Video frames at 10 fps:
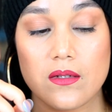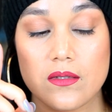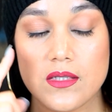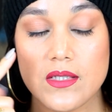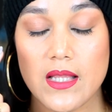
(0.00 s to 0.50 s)

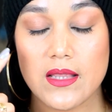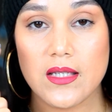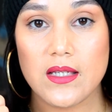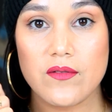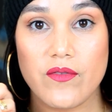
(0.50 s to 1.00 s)
set
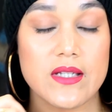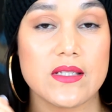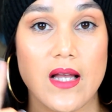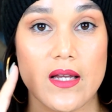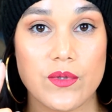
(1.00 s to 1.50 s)
the right
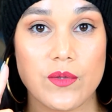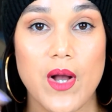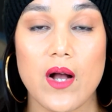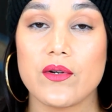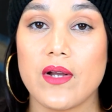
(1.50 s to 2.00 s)
side with
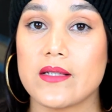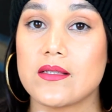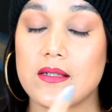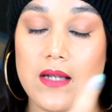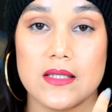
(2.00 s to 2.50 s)
powder. I
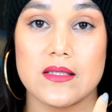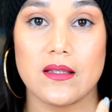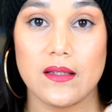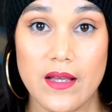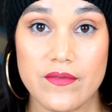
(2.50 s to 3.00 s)
did not
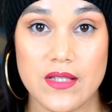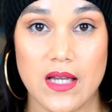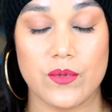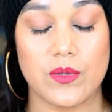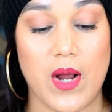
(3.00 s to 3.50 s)
set the left
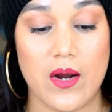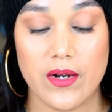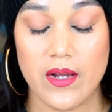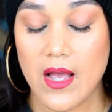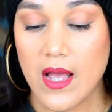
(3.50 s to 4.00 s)
side with
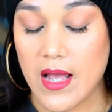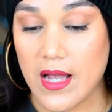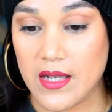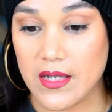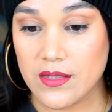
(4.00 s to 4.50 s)
powder.
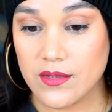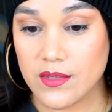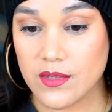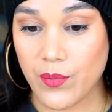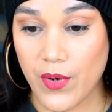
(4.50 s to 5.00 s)

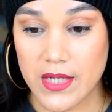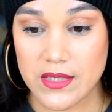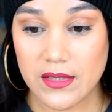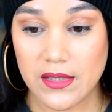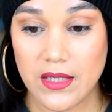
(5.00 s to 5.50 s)
And
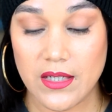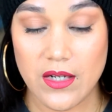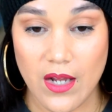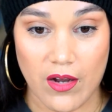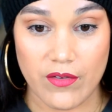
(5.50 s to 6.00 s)
surprisingly
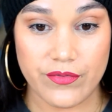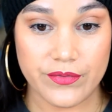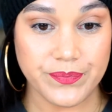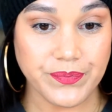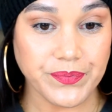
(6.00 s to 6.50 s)
enough,